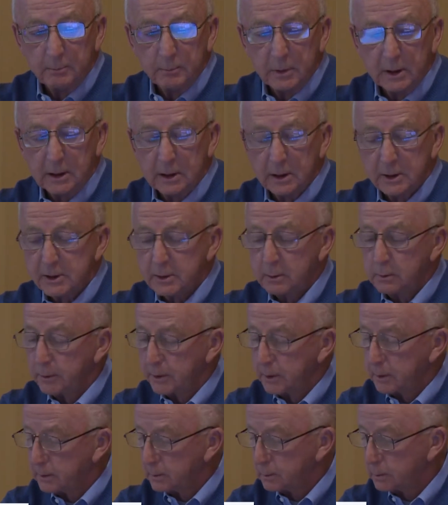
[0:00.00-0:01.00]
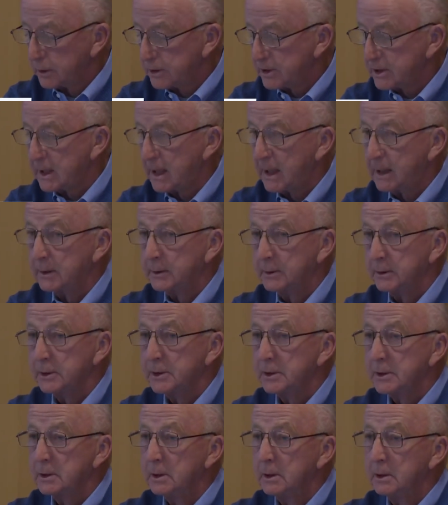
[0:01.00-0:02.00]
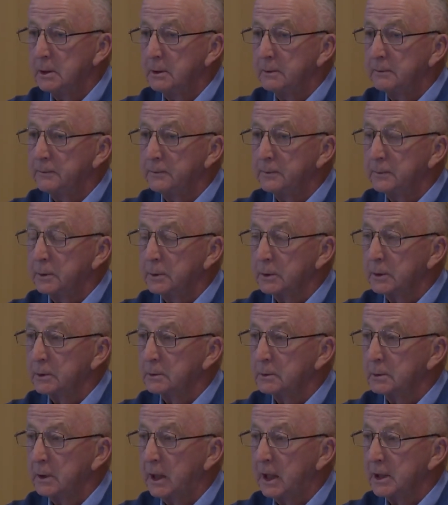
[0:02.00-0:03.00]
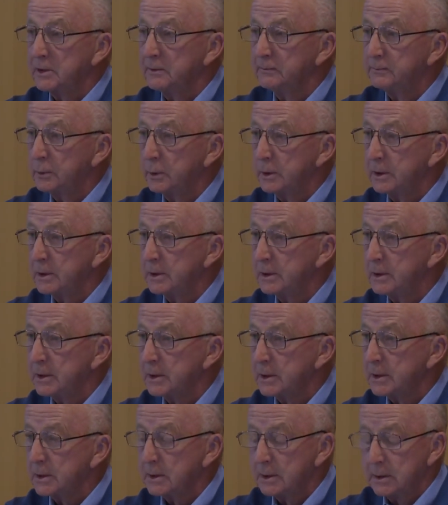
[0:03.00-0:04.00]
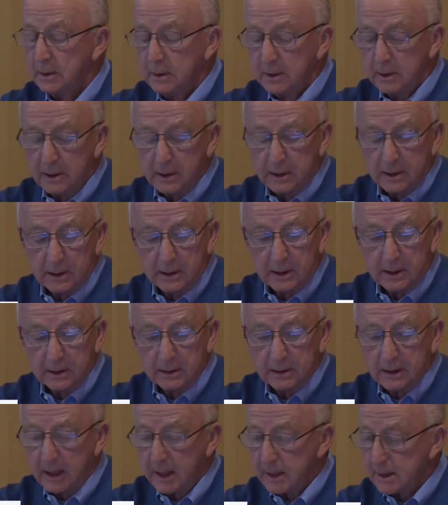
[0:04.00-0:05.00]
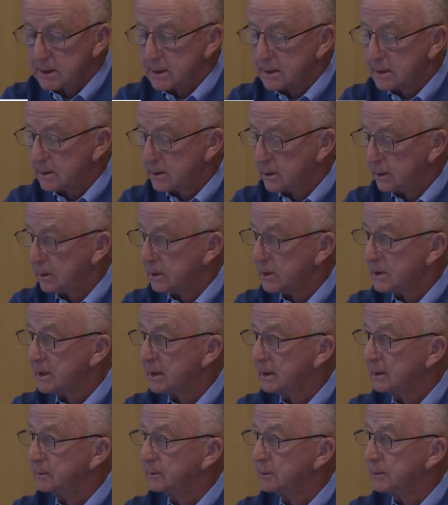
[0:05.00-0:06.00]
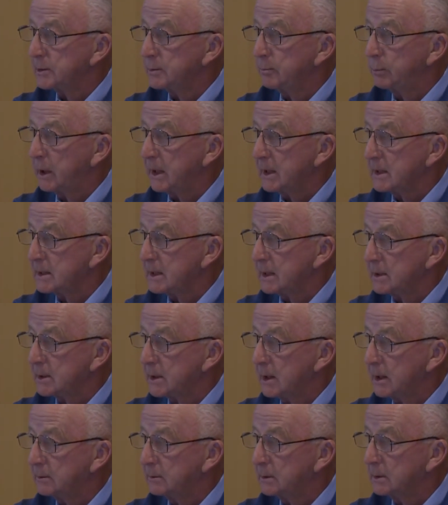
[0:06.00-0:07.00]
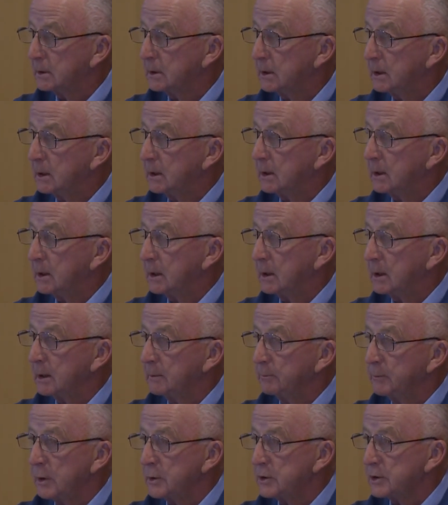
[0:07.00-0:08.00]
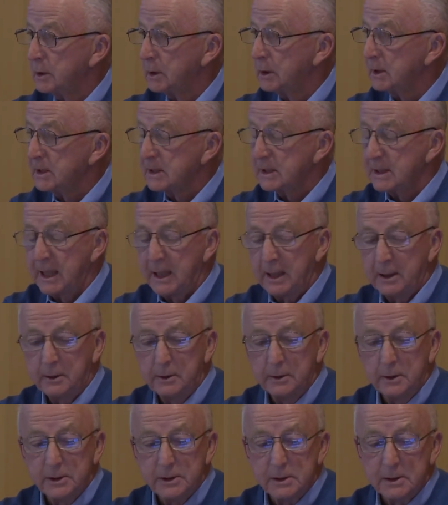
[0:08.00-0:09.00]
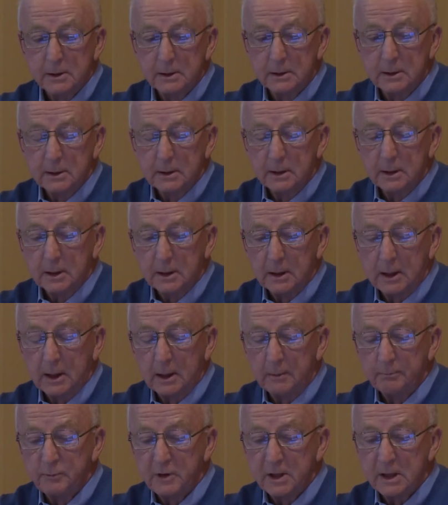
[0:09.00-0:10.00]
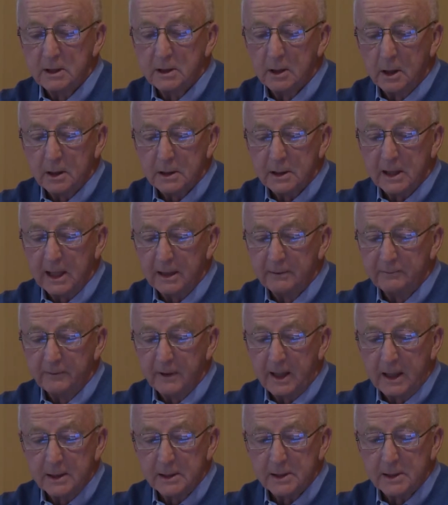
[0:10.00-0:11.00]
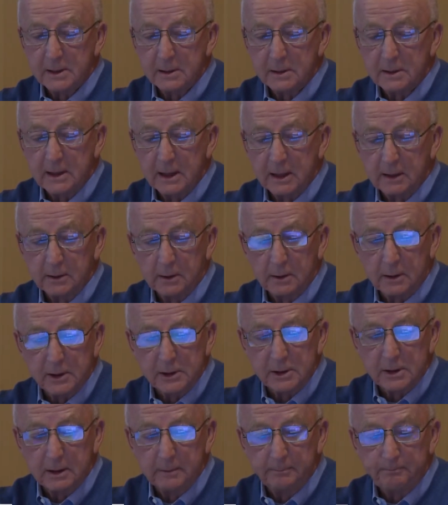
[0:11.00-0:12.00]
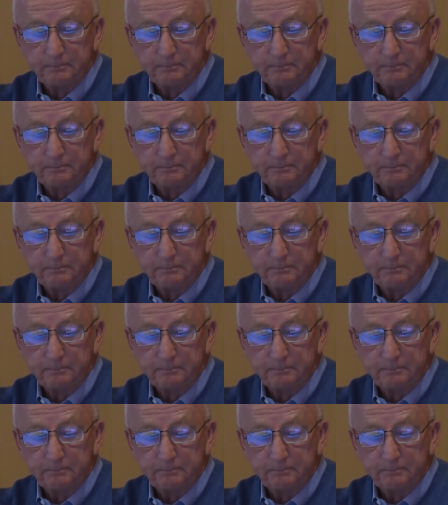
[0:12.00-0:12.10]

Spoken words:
Because although there were standards for crash avoidance, lights, turn signals, brakes, etc., those early standards did not advance the technology.